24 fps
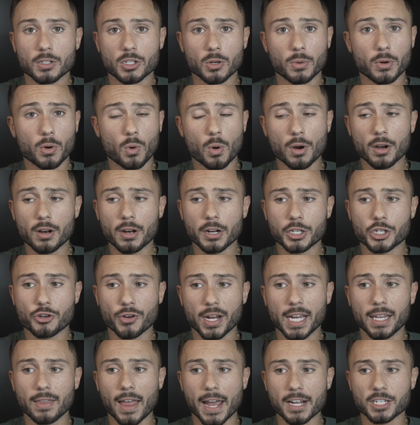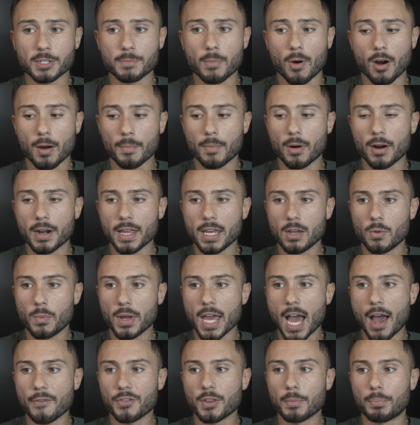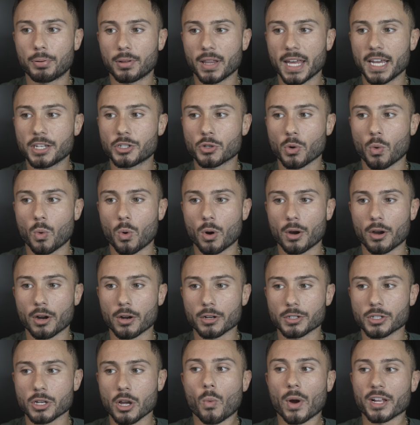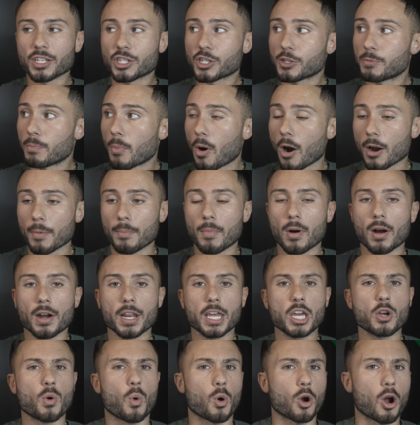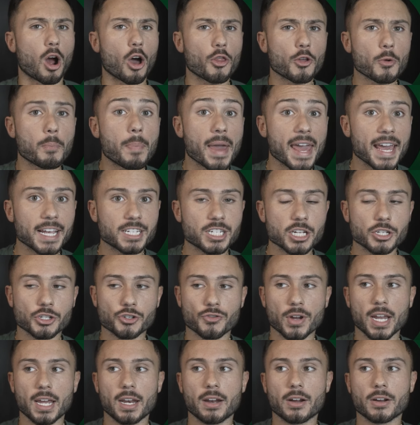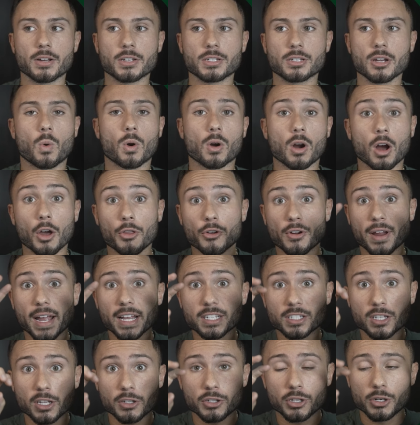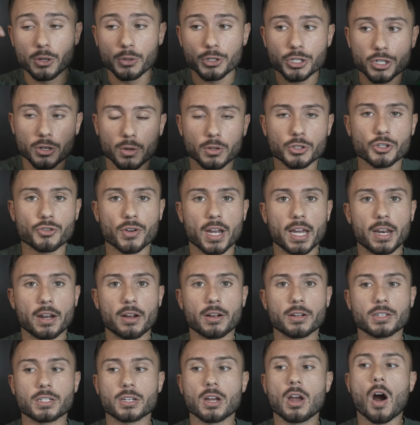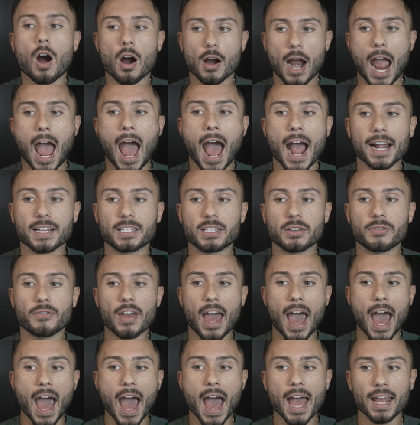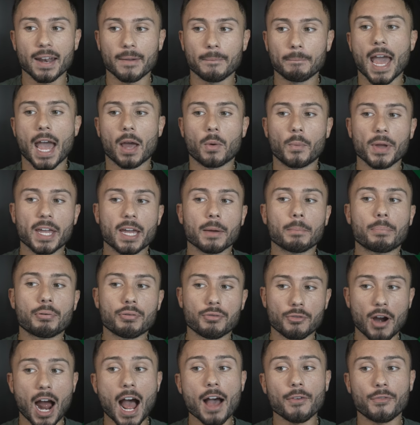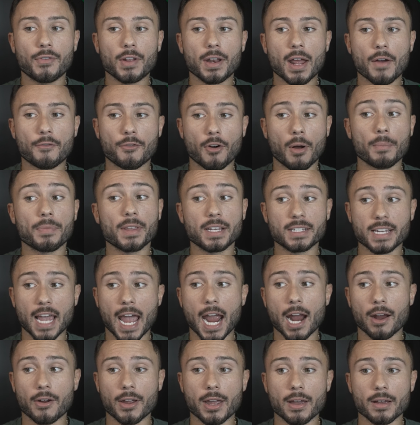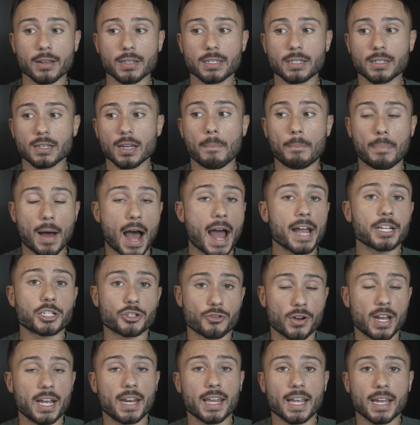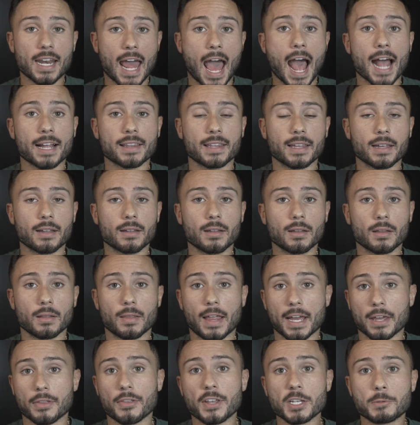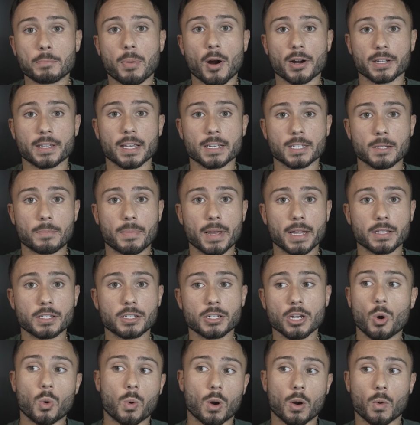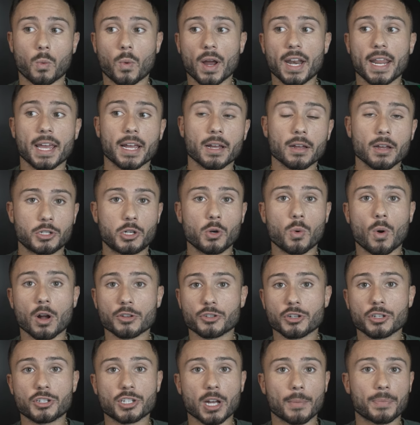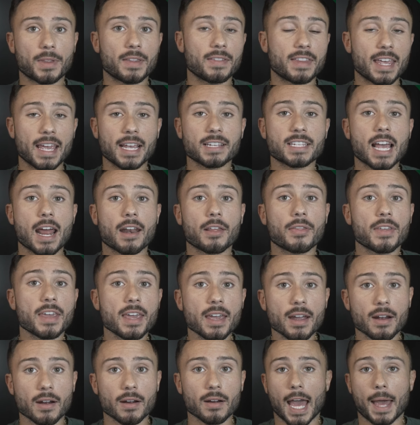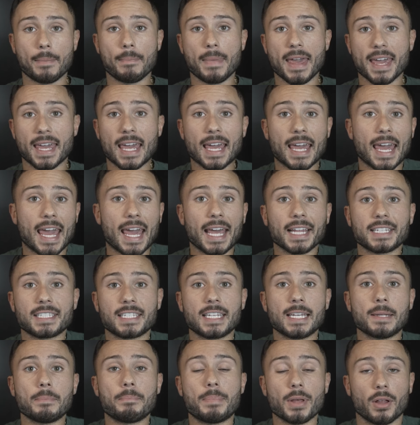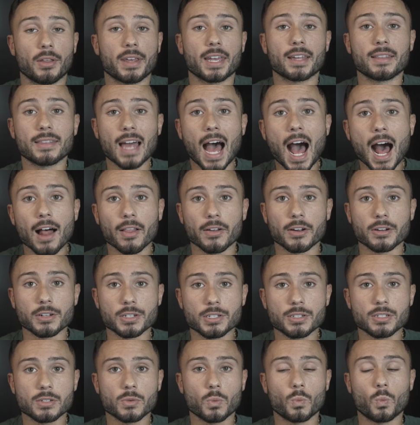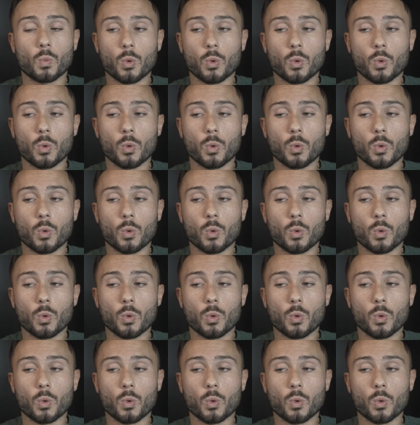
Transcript: So in order to trade like smart money, we have to place orders when smart money or other patient traders or other institutional traders are active at and we can profit from these areas by trading and acting like these participants who are winning 200 something days out of the year and making 18 billion dollars.